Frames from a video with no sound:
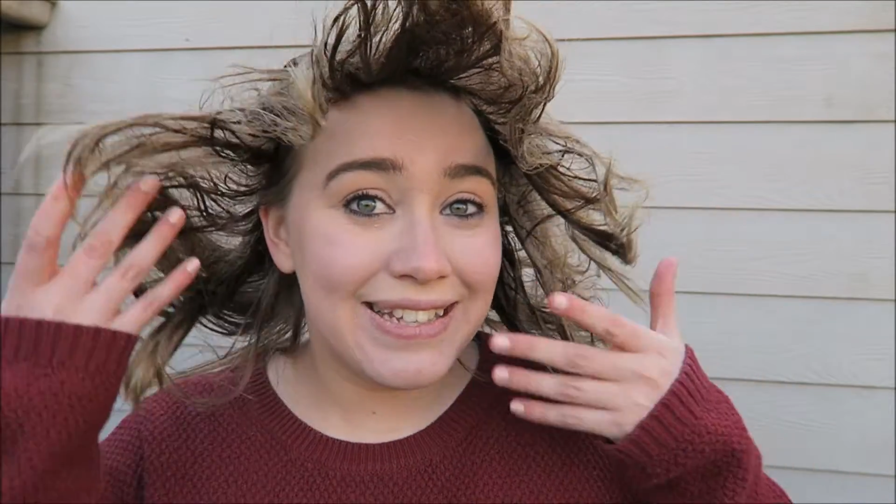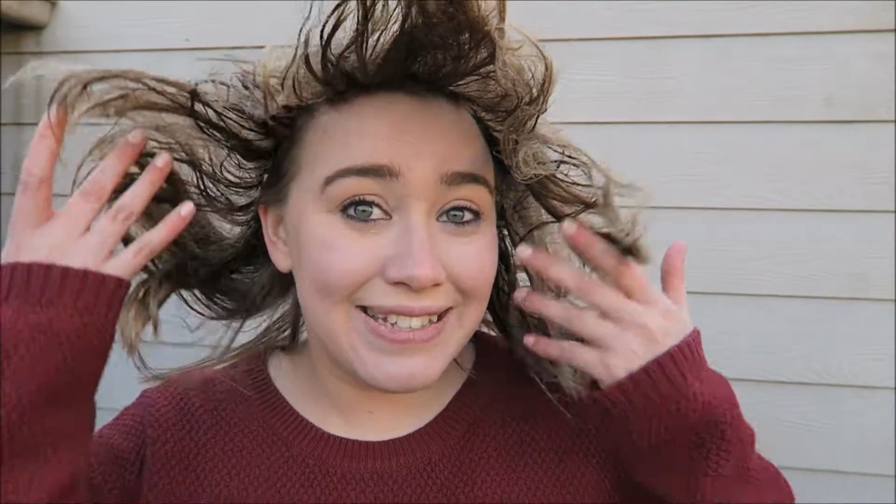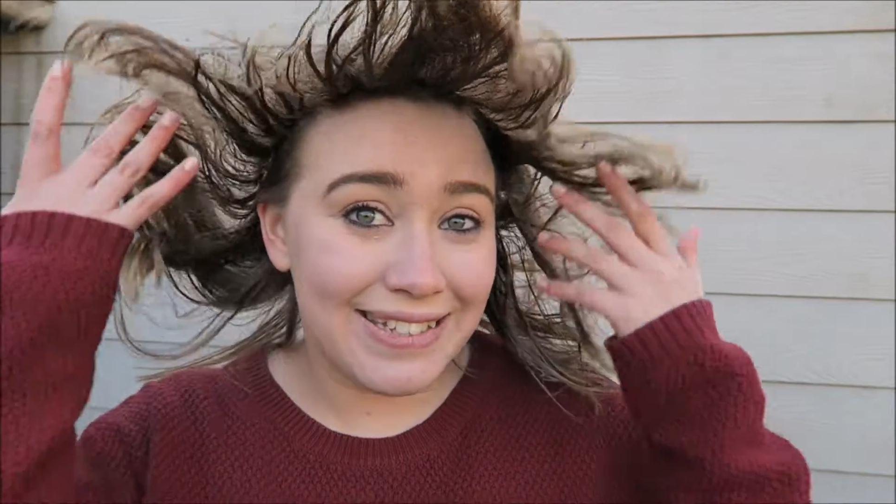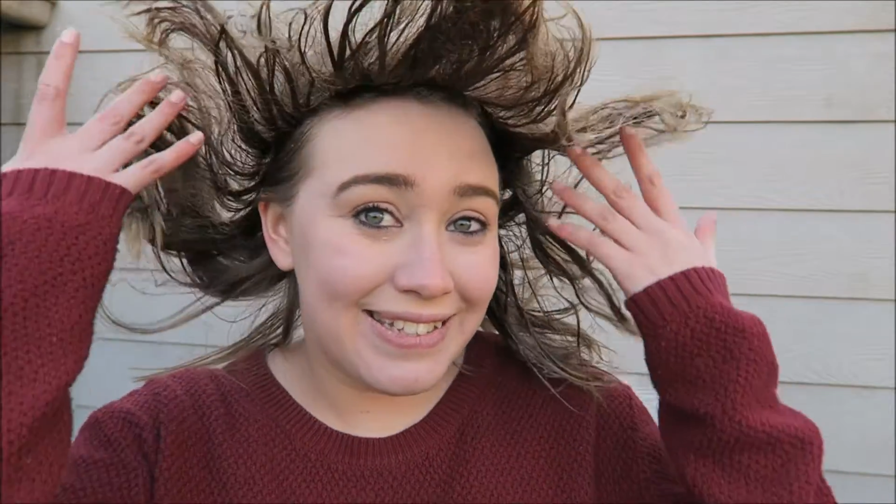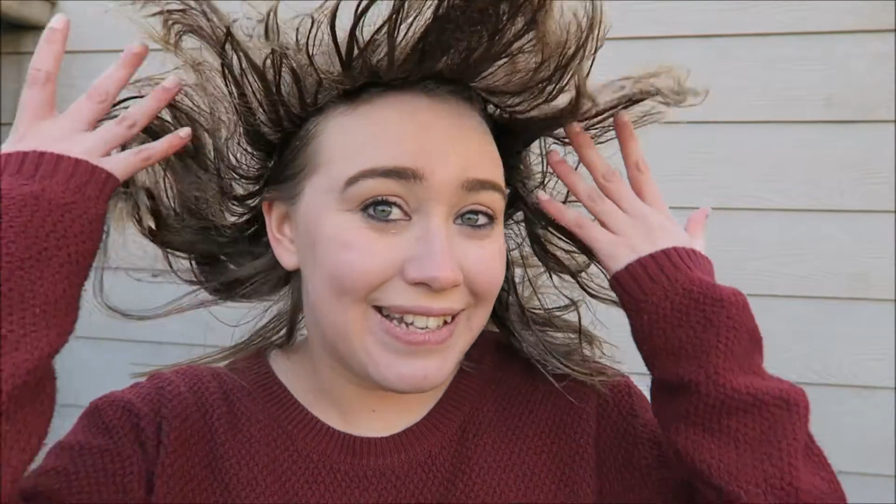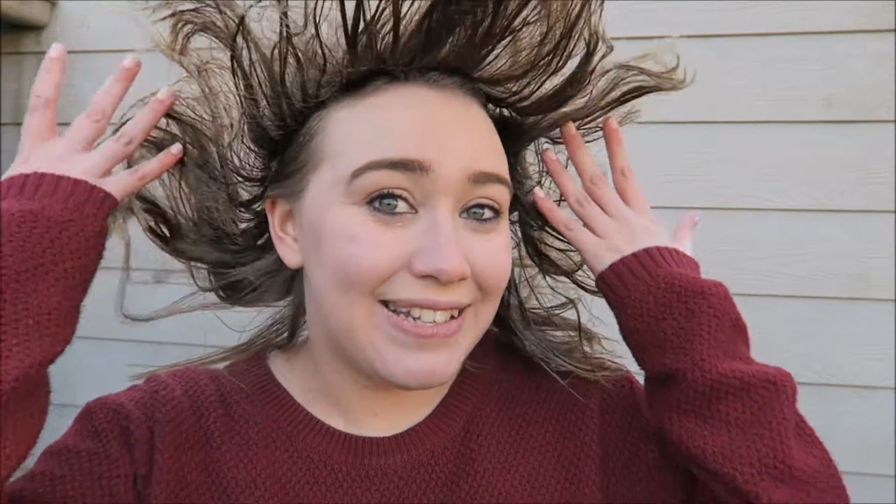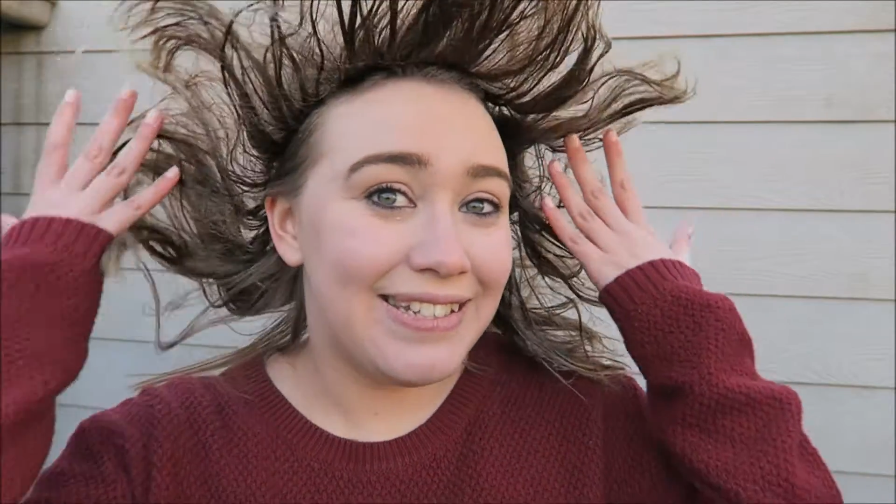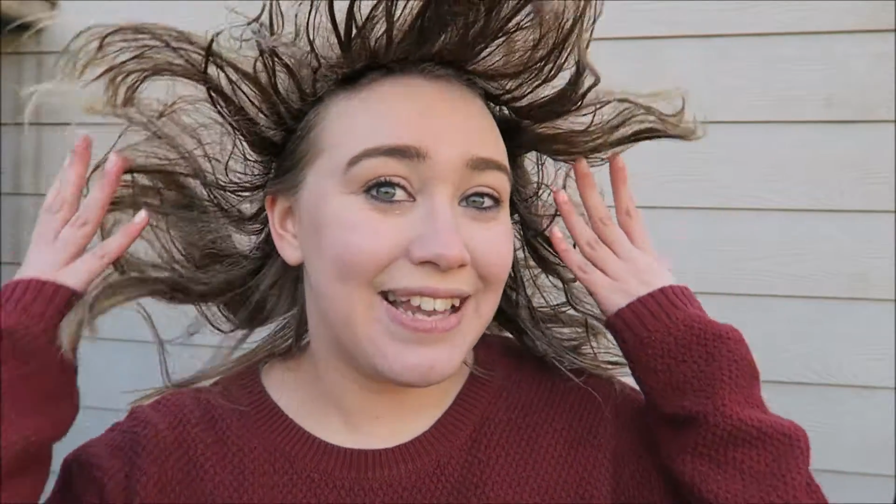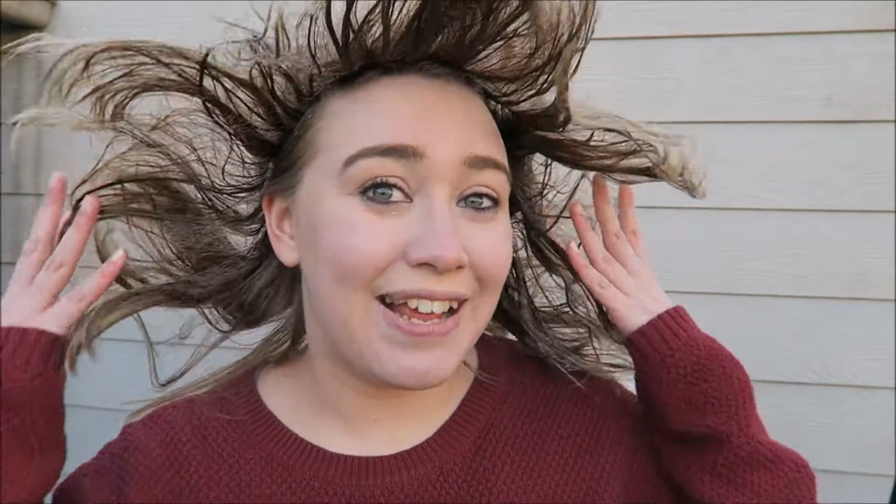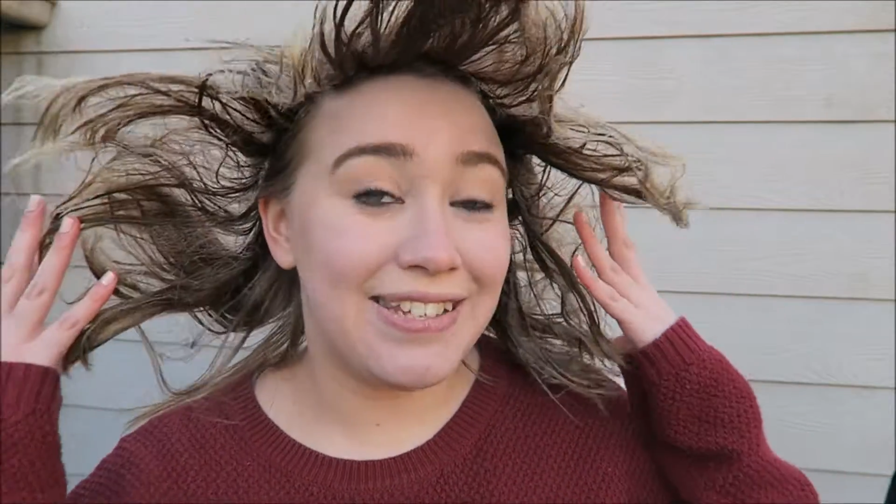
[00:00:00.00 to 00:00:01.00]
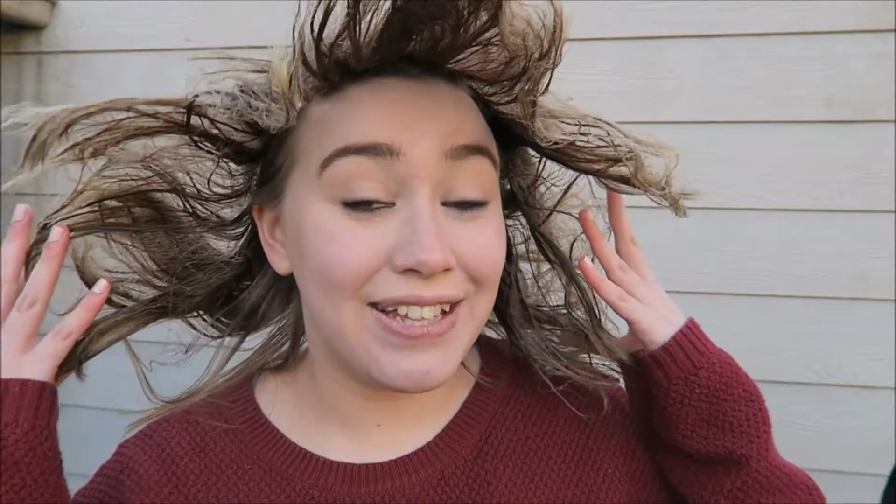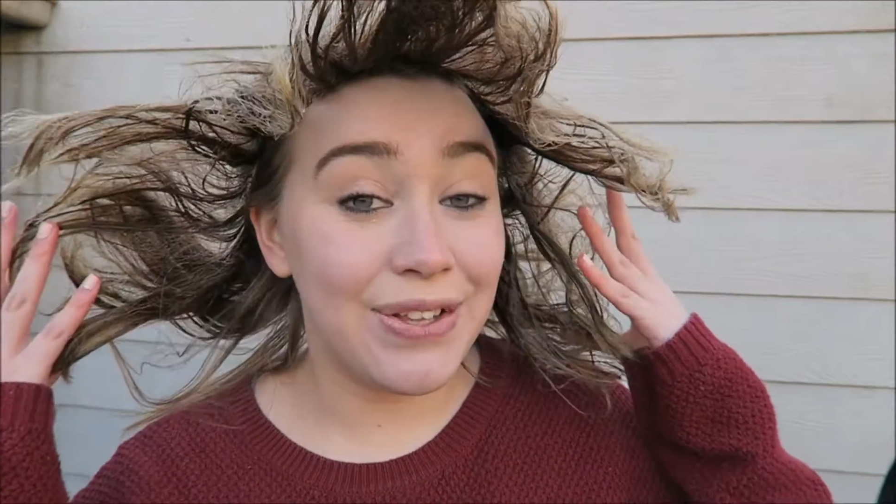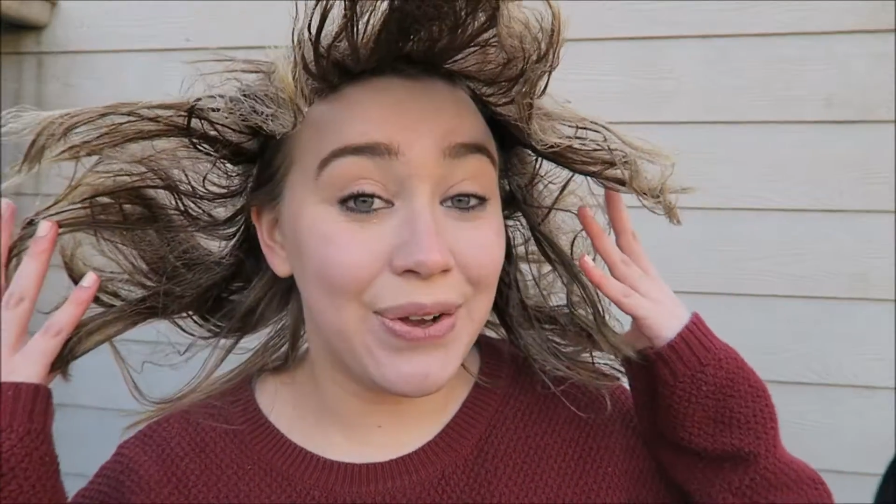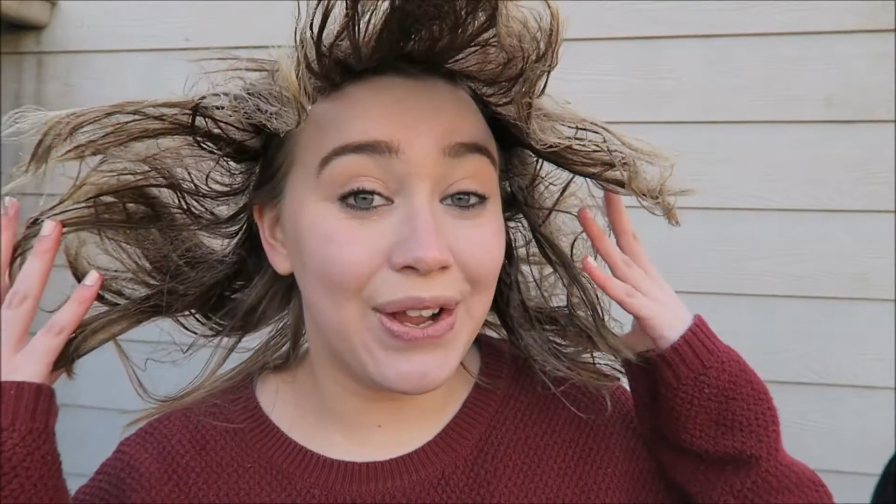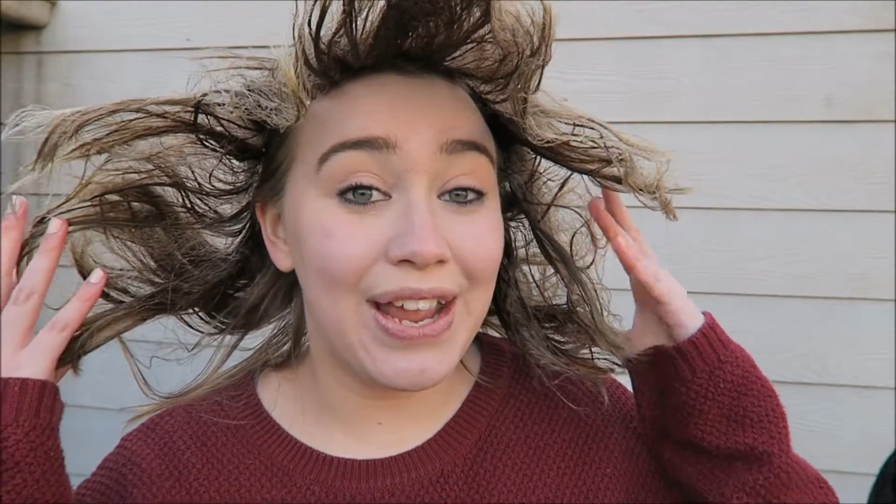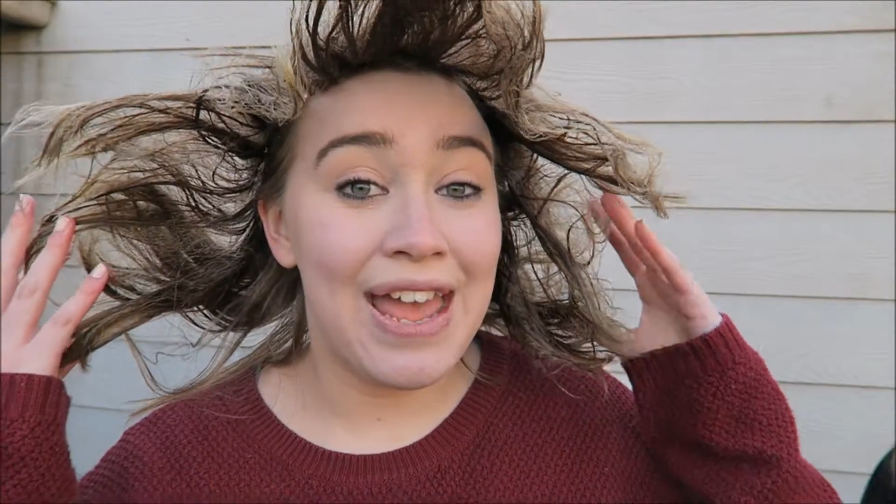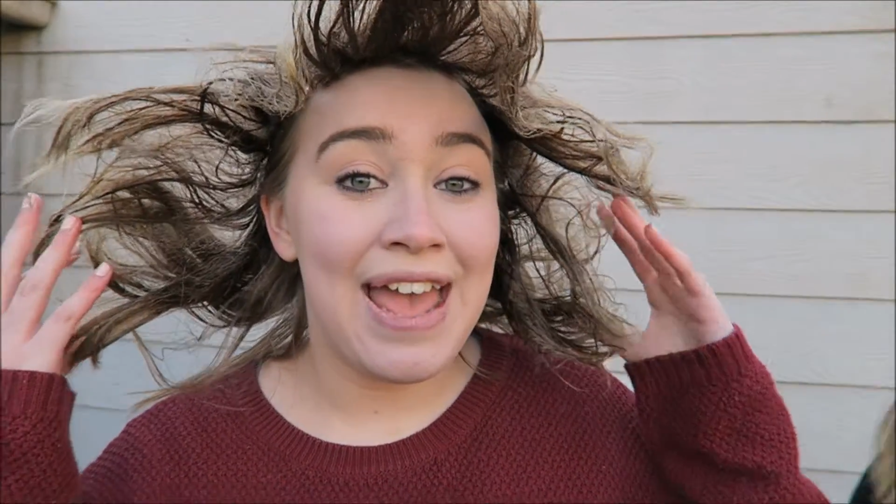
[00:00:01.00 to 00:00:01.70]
this sexy look.